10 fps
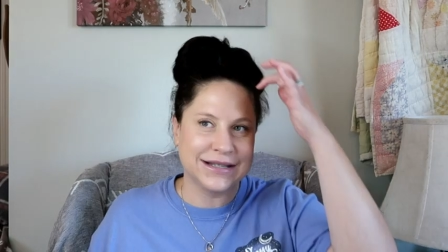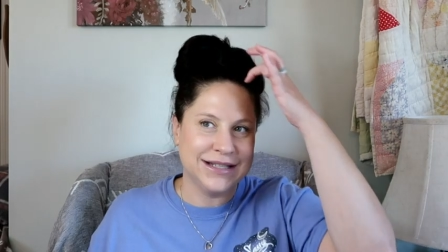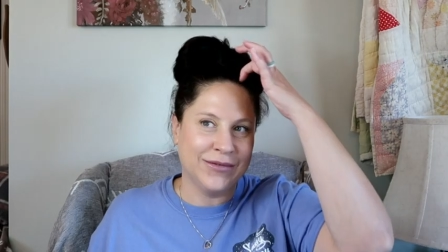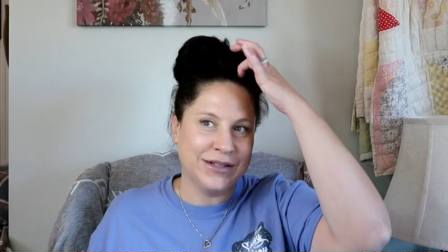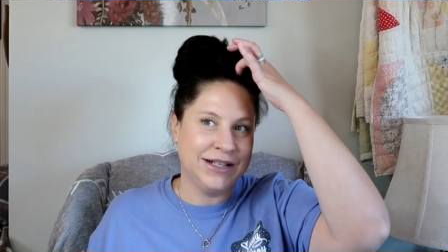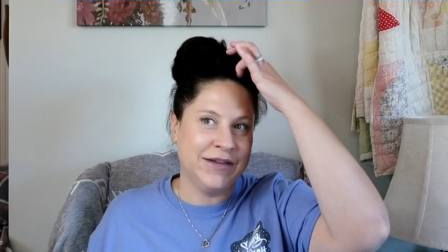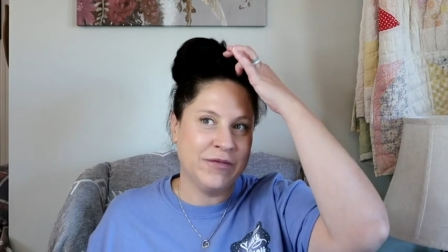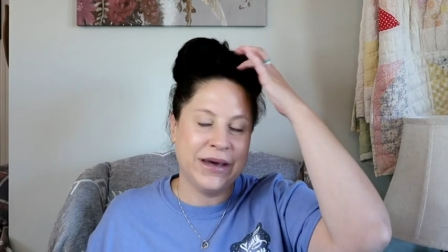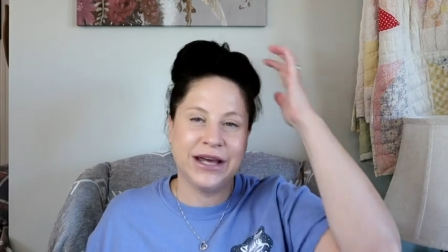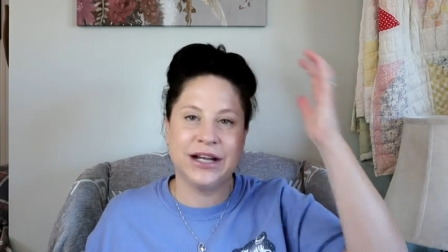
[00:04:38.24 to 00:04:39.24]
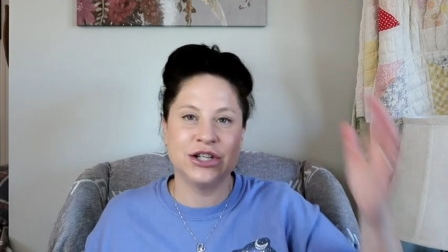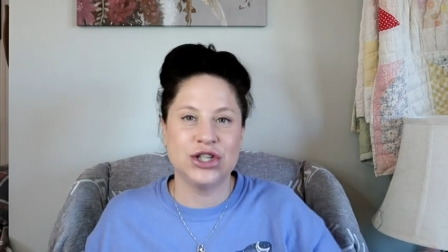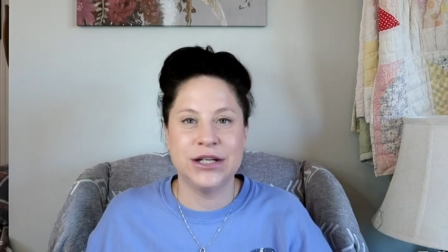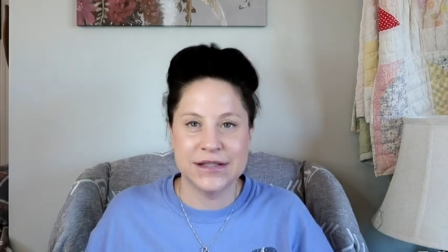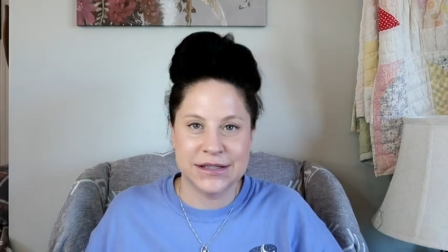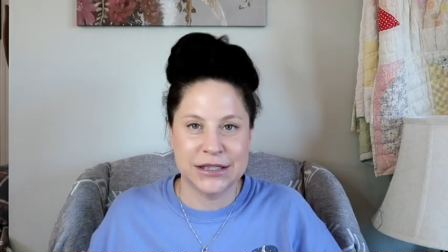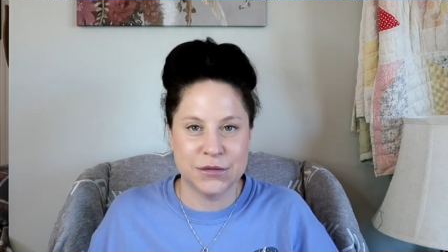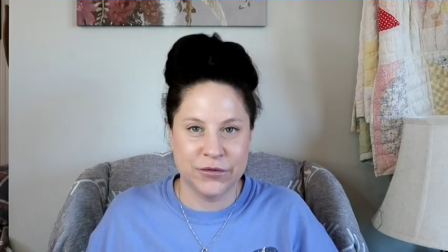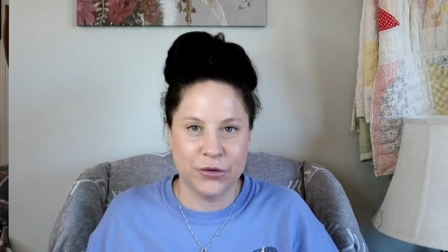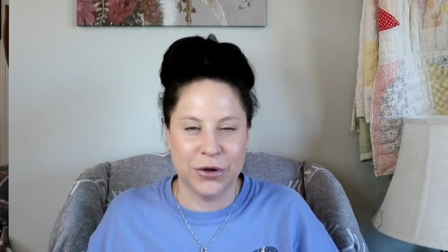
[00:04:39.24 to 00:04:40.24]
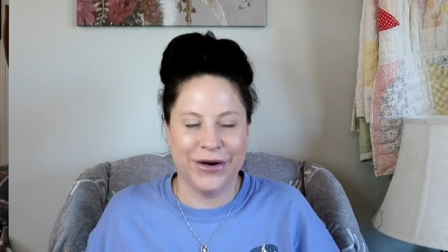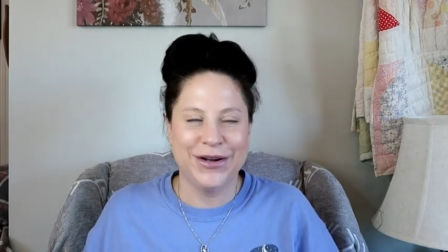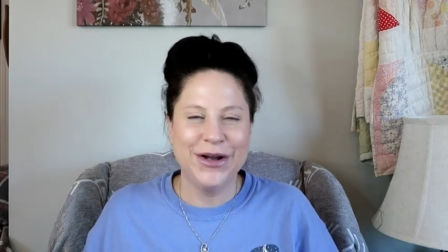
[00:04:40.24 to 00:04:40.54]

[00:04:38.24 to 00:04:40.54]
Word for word: like I said, we didn't even make it out of Genesis before